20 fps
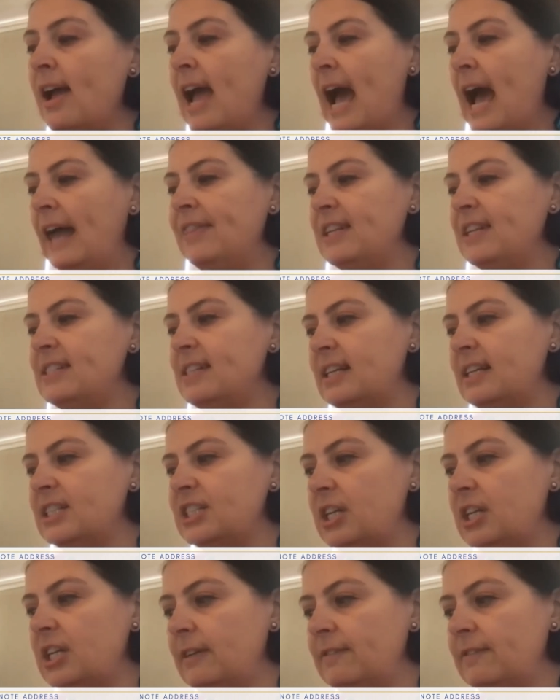And these
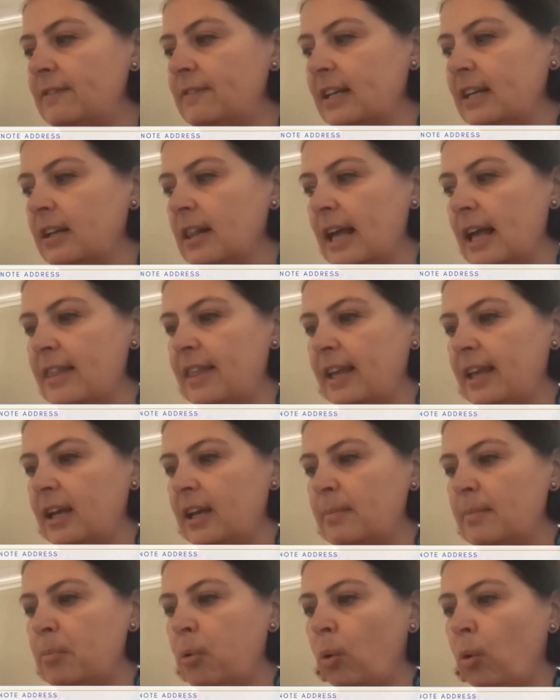initiatives signal, I think, an
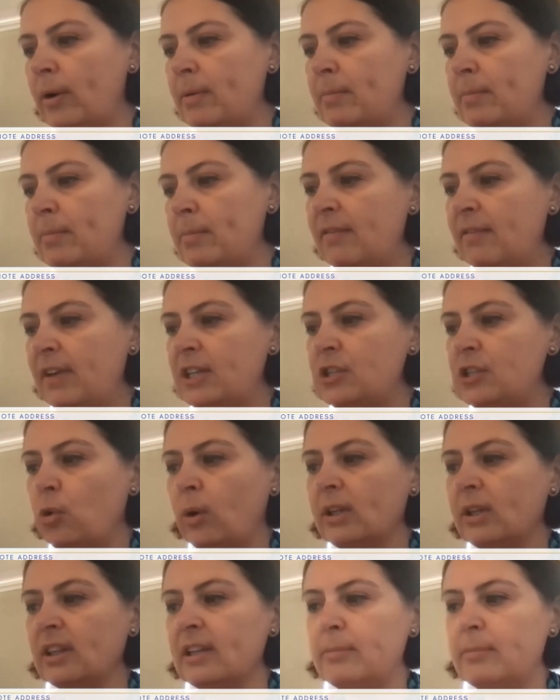important pivot
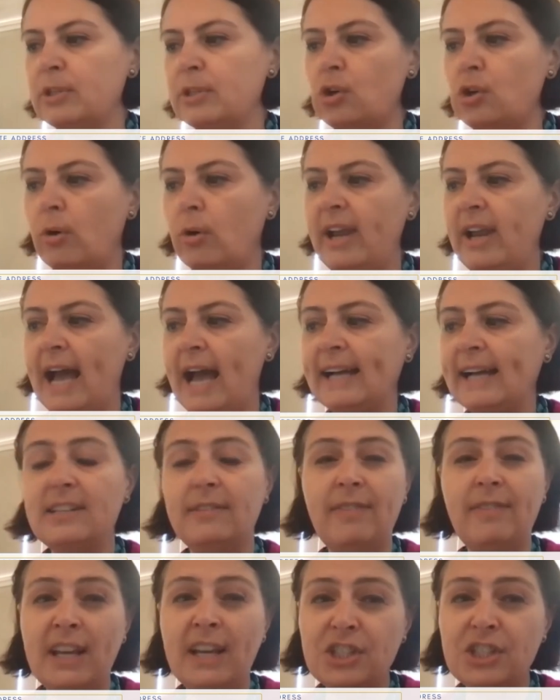toward liberatory
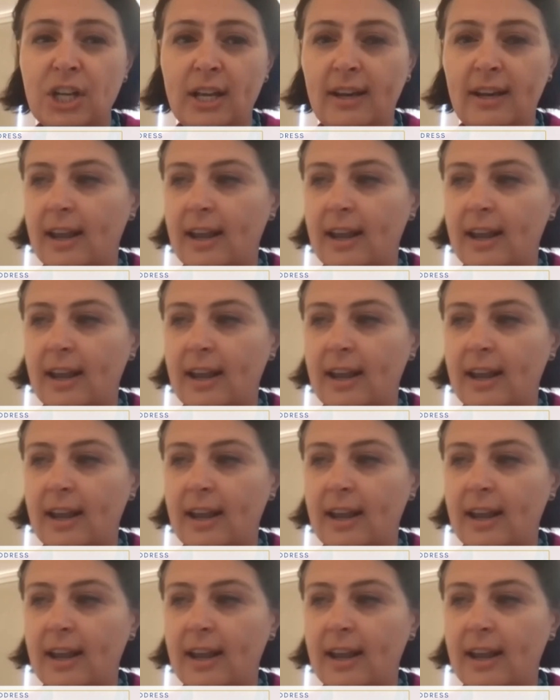activation,